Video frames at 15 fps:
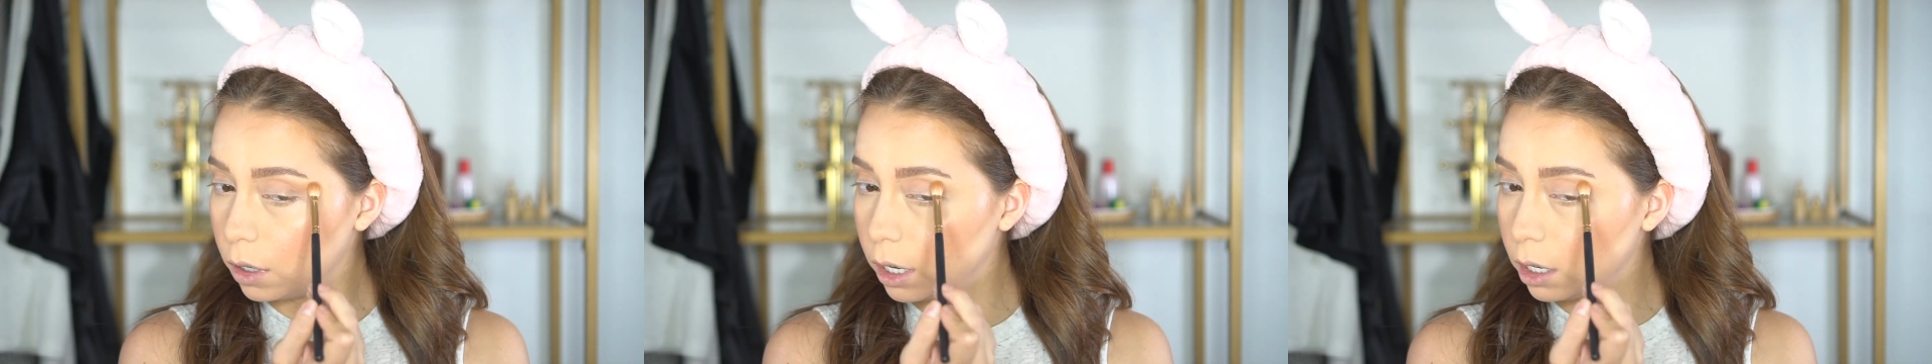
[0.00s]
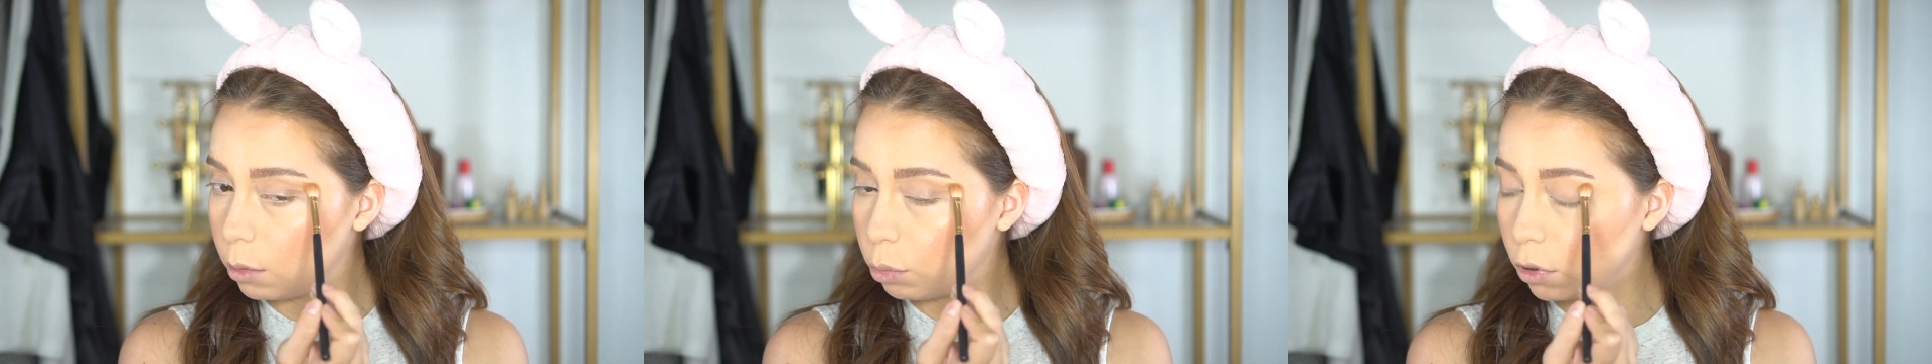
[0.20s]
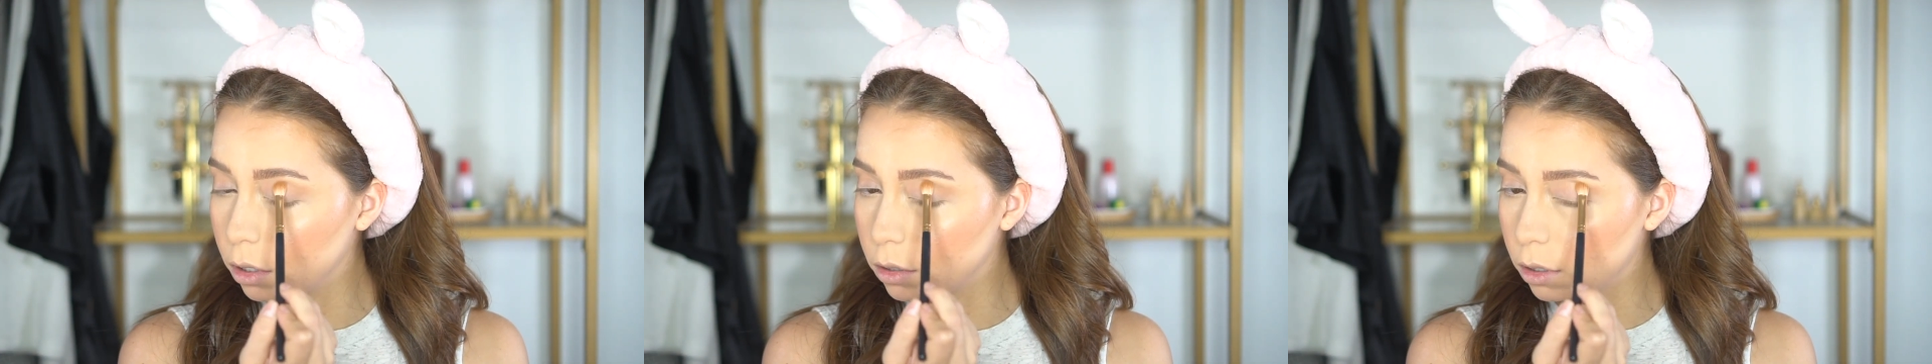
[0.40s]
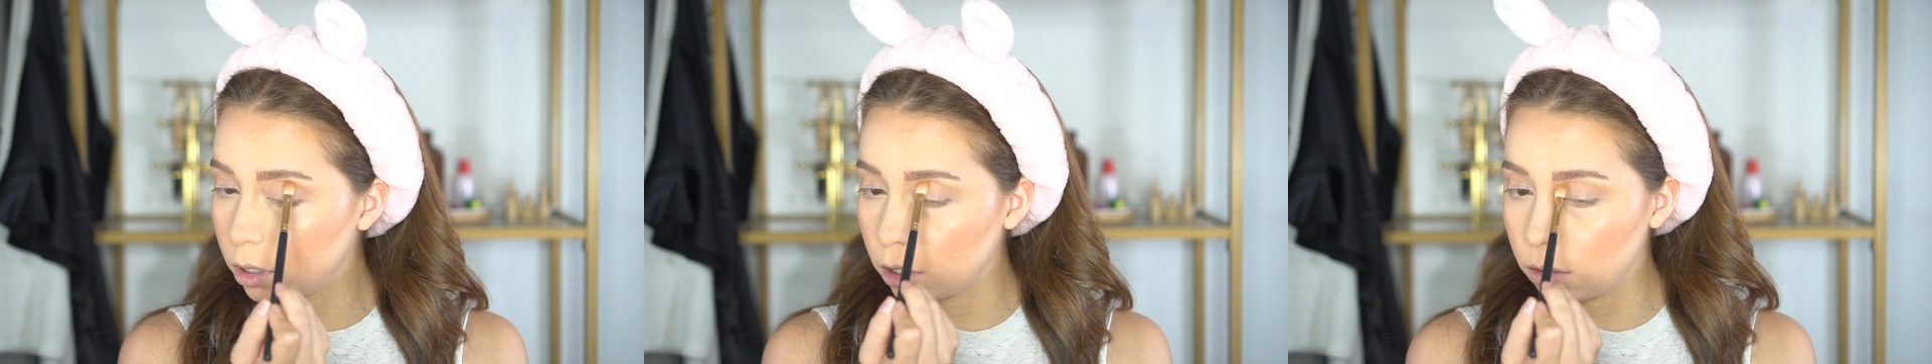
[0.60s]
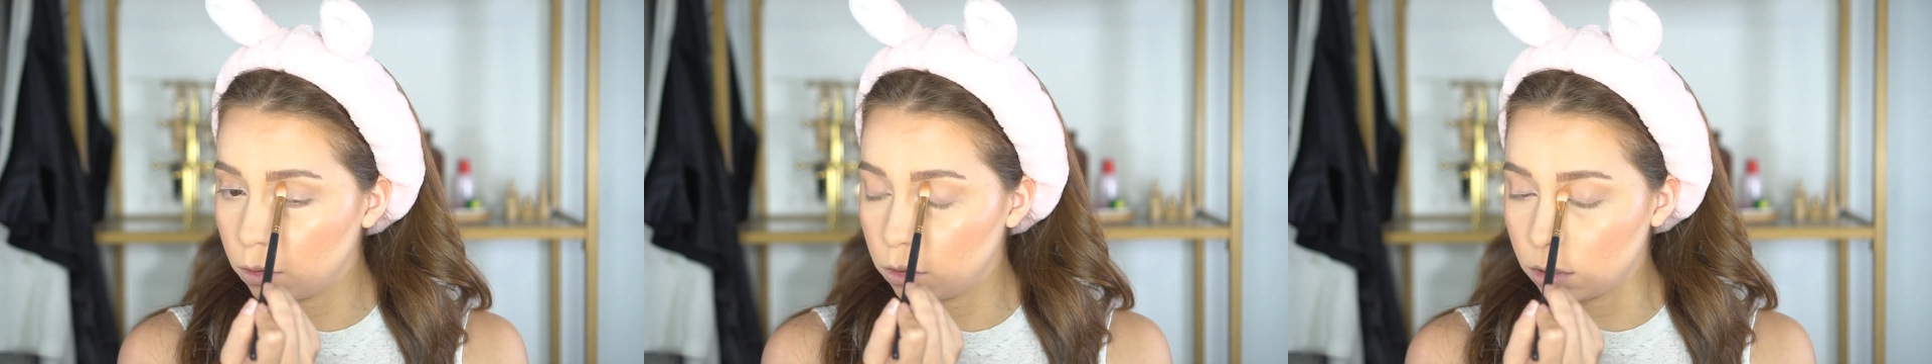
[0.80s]
or any bronzer
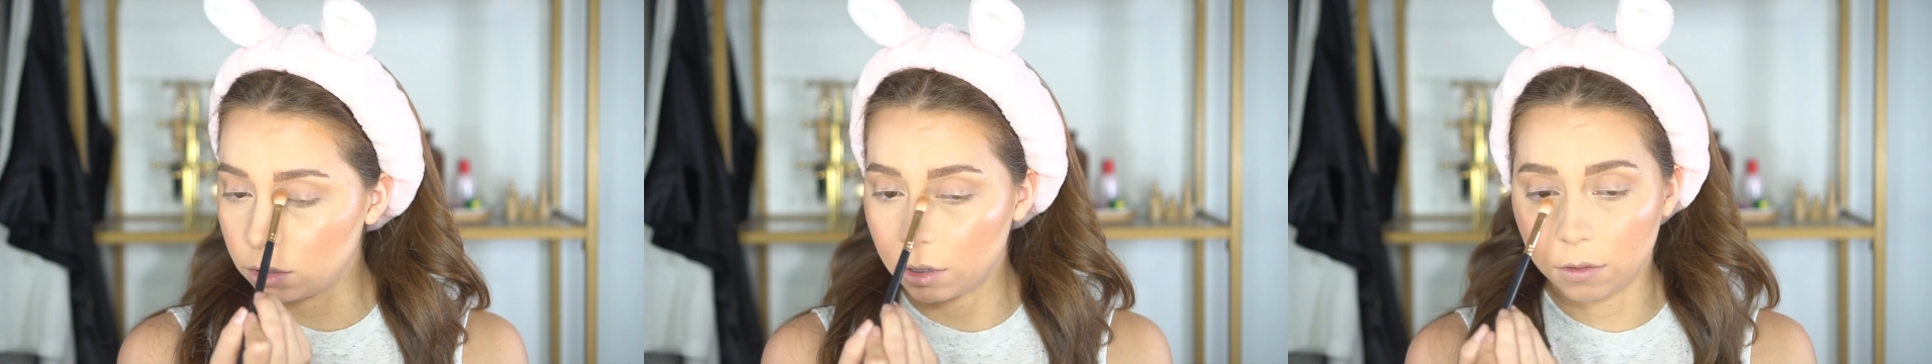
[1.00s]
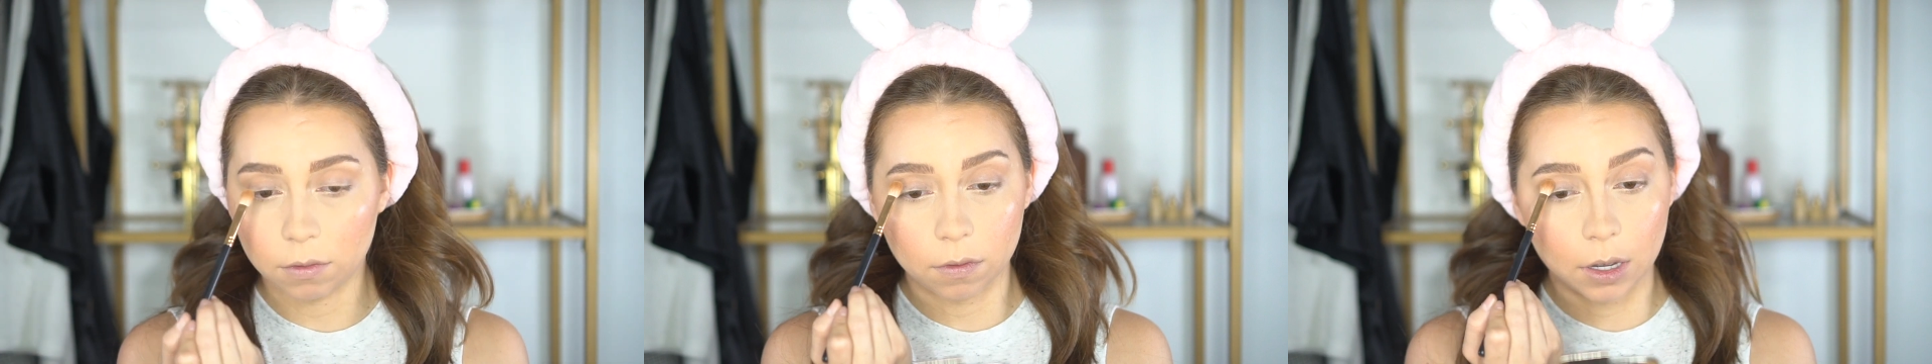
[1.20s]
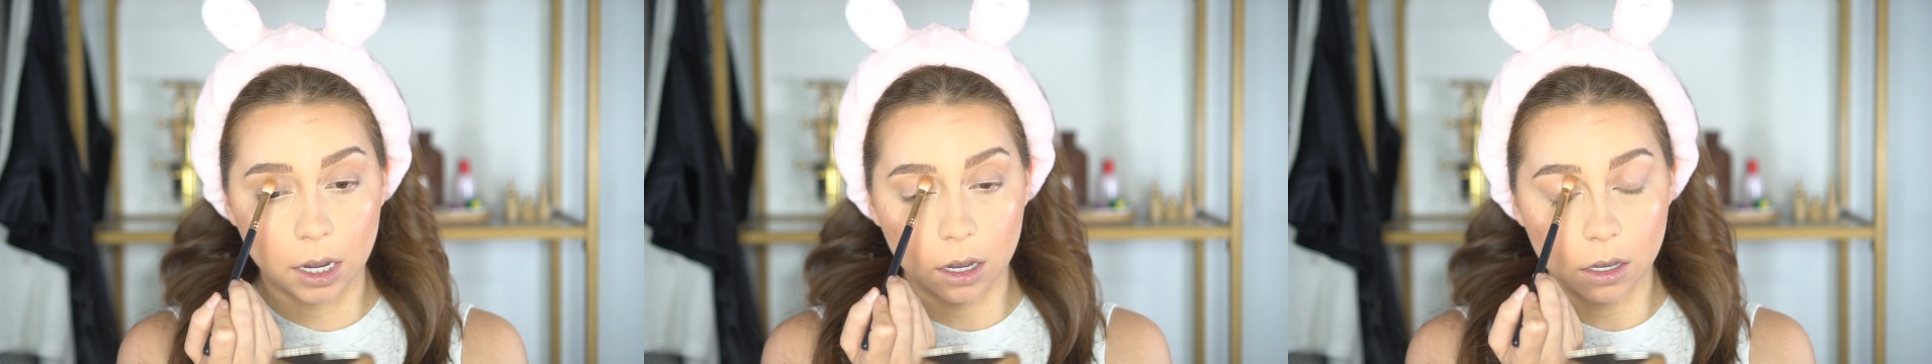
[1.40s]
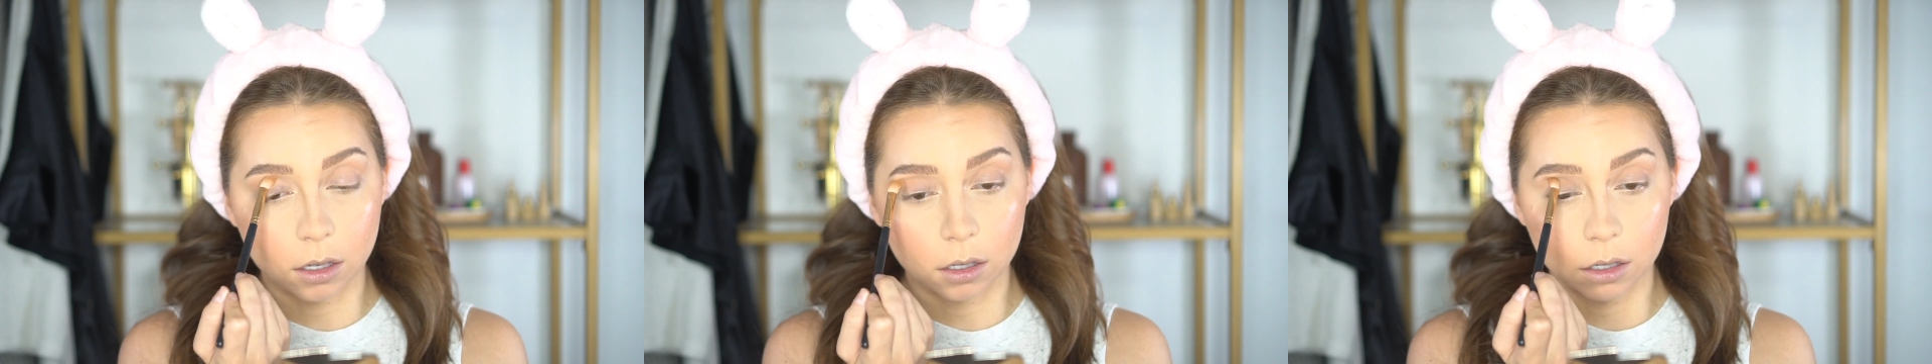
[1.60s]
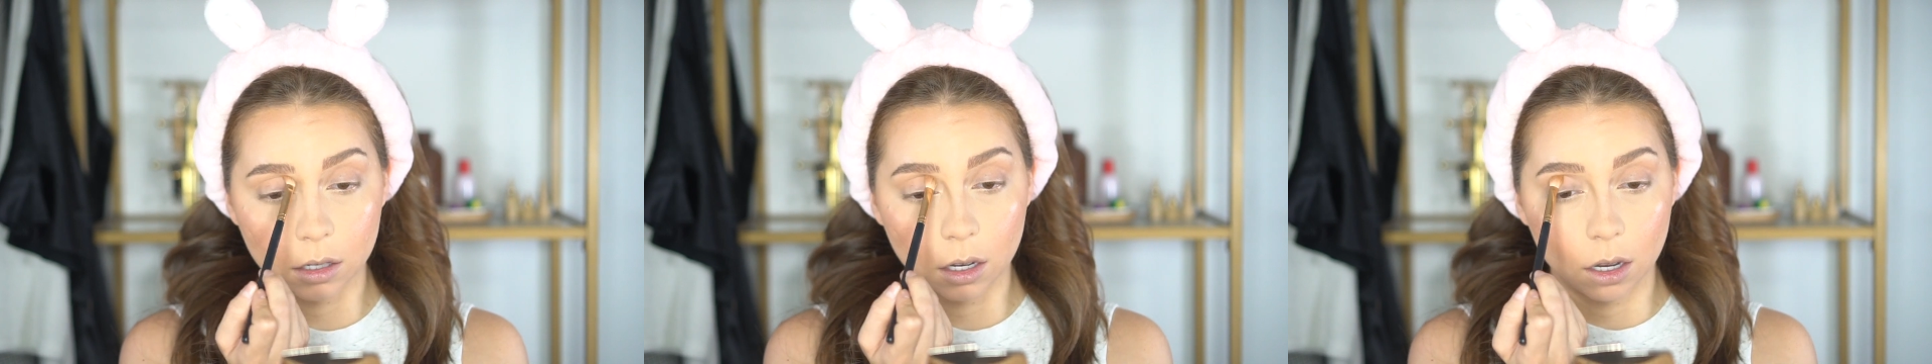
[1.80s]
that you use on your
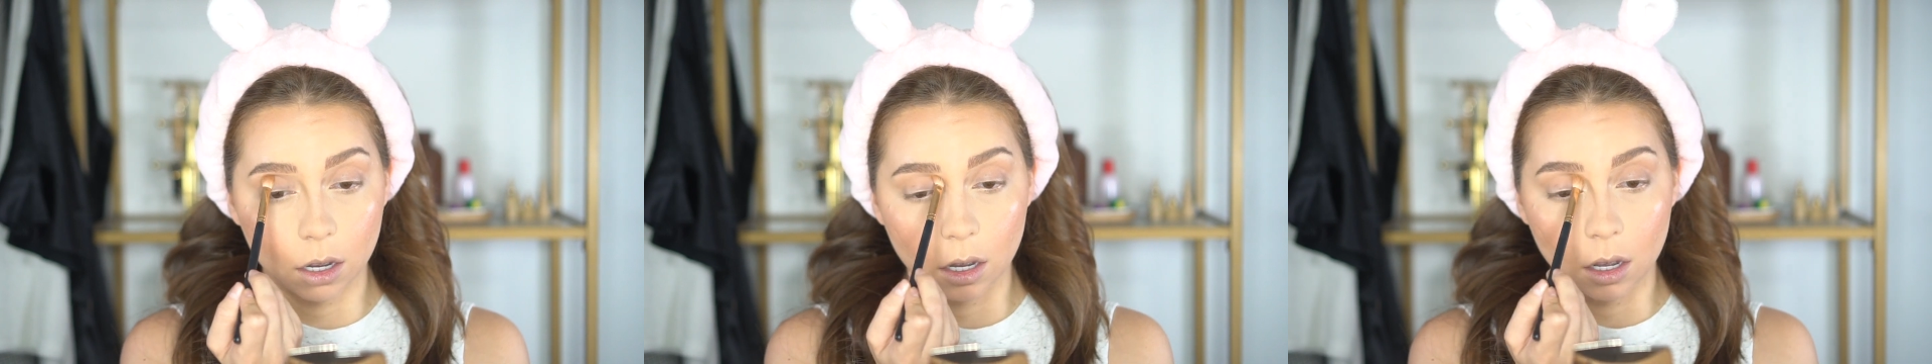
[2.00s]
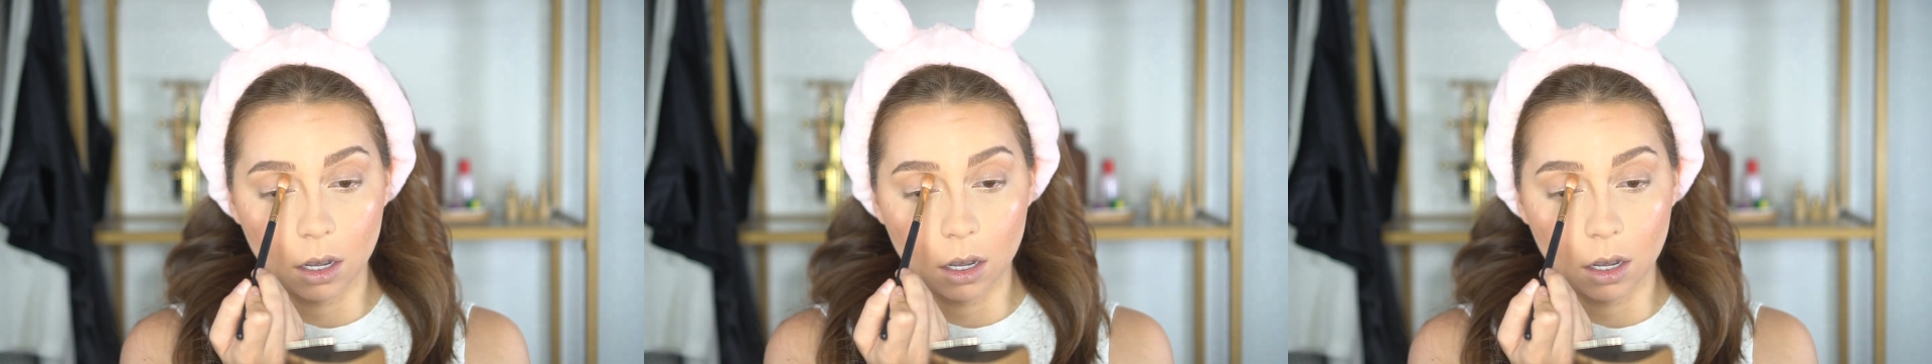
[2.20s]
face.